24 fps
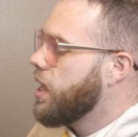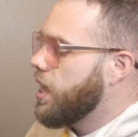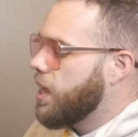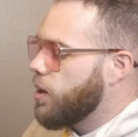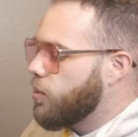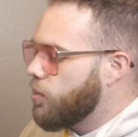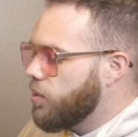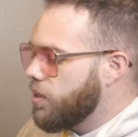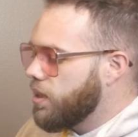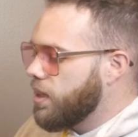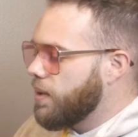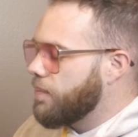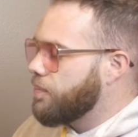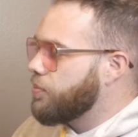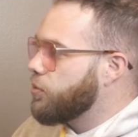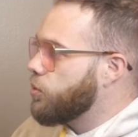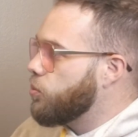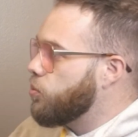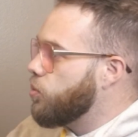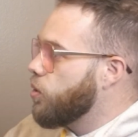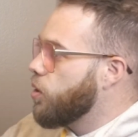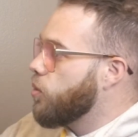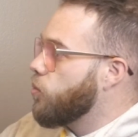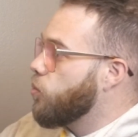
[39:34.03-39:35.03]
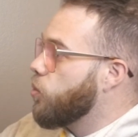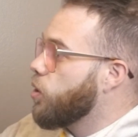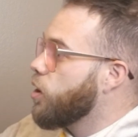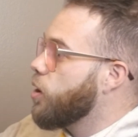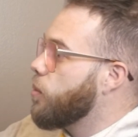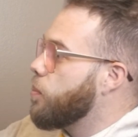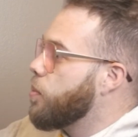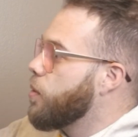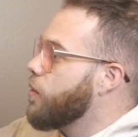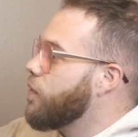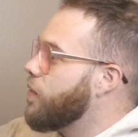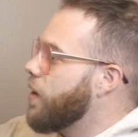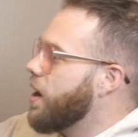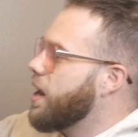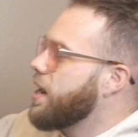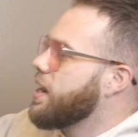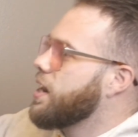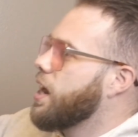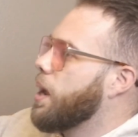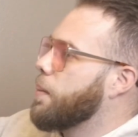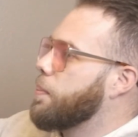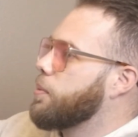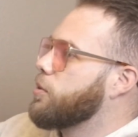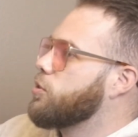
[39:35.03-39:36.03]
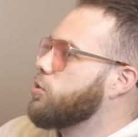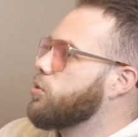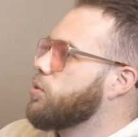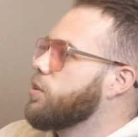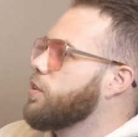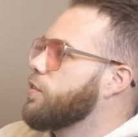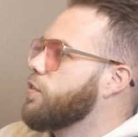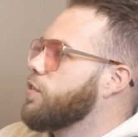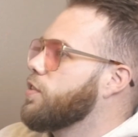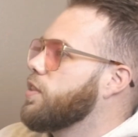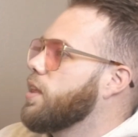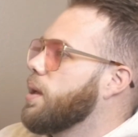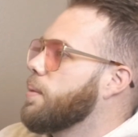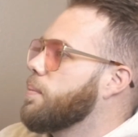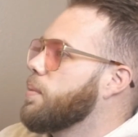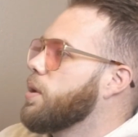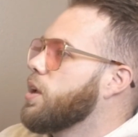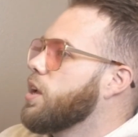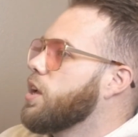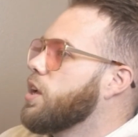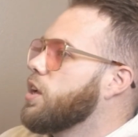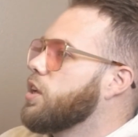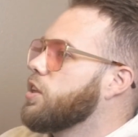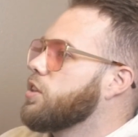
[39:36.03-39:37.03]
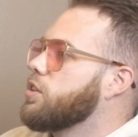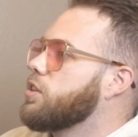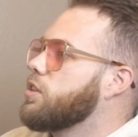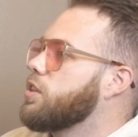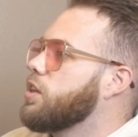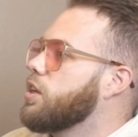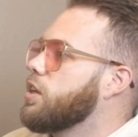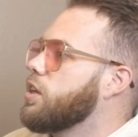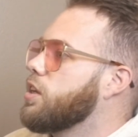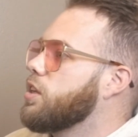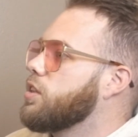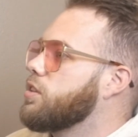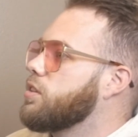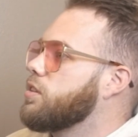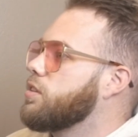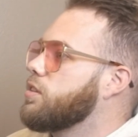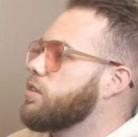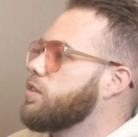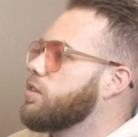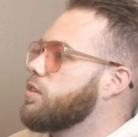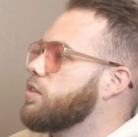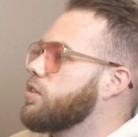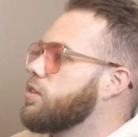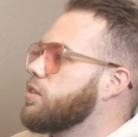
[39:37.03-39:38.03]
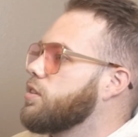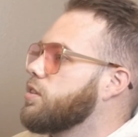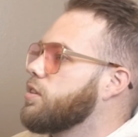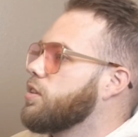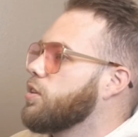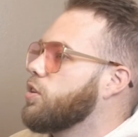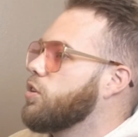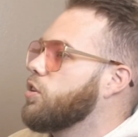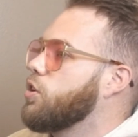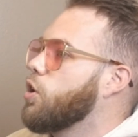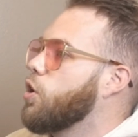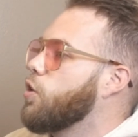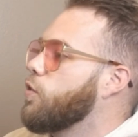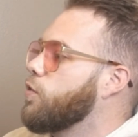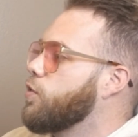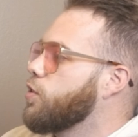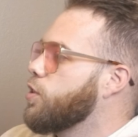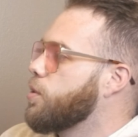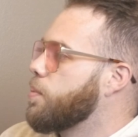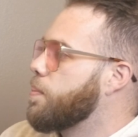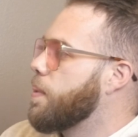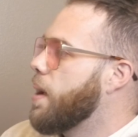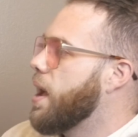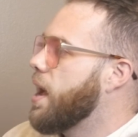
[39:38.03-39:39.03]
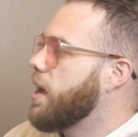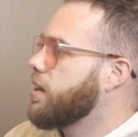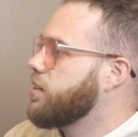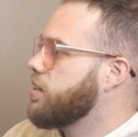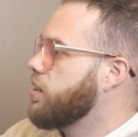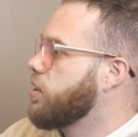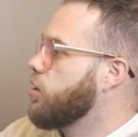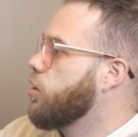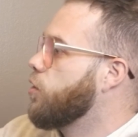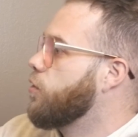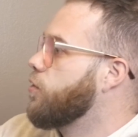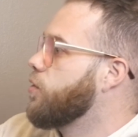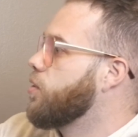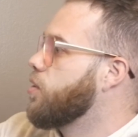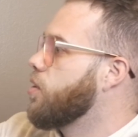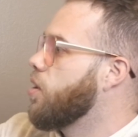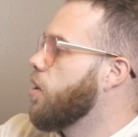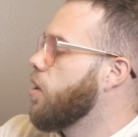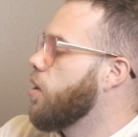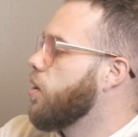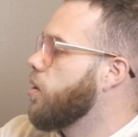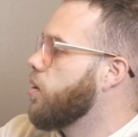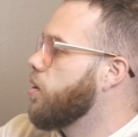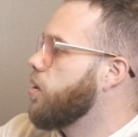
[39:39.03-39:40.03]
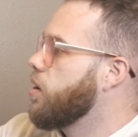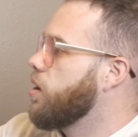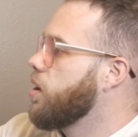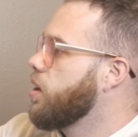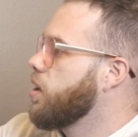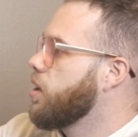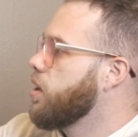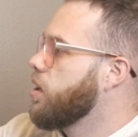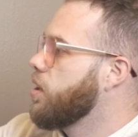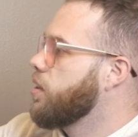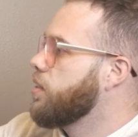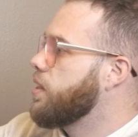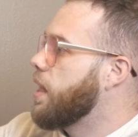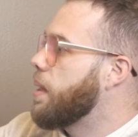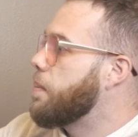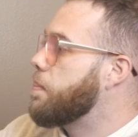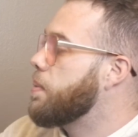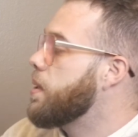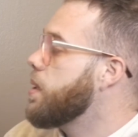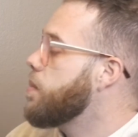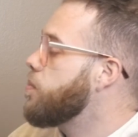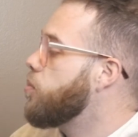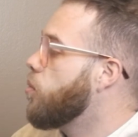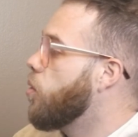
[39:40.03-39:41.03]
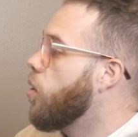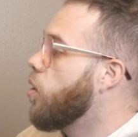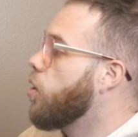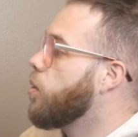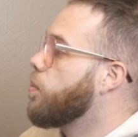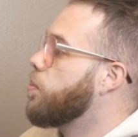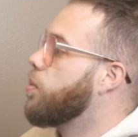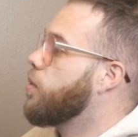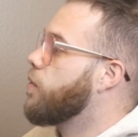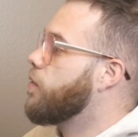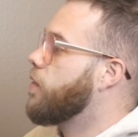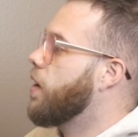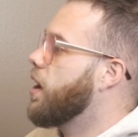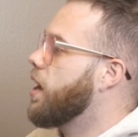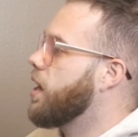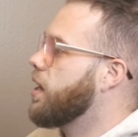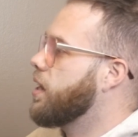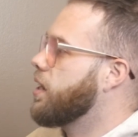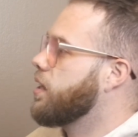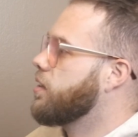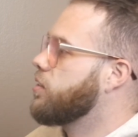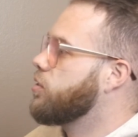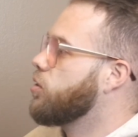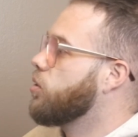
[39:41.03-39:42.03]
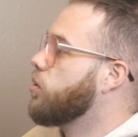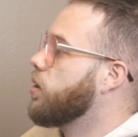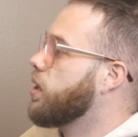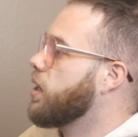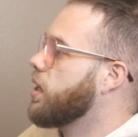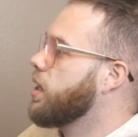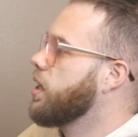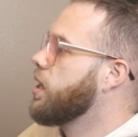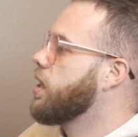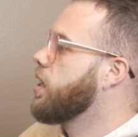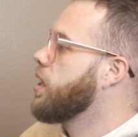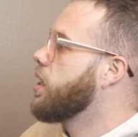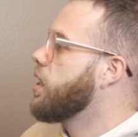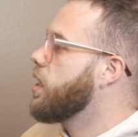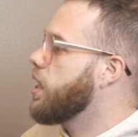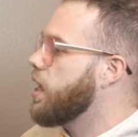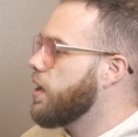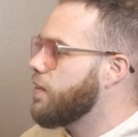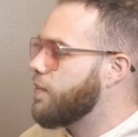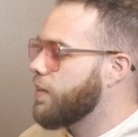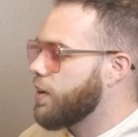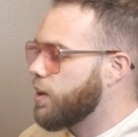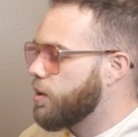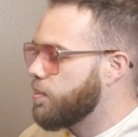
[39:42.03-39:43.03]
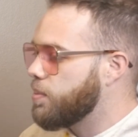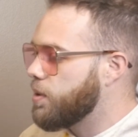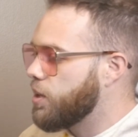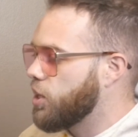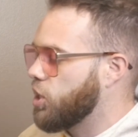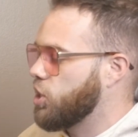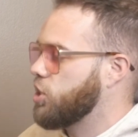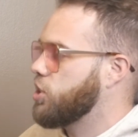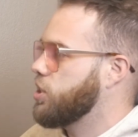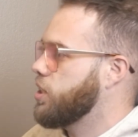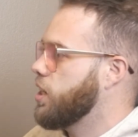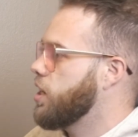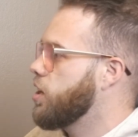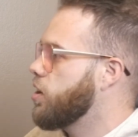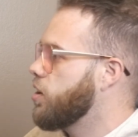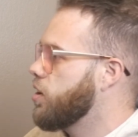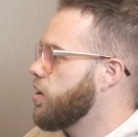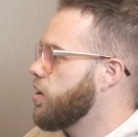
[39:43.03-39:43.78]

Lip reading: We're providing an opportunity for them to go for their passion and go for their art that people aren't providing. So like, if it could be a shared...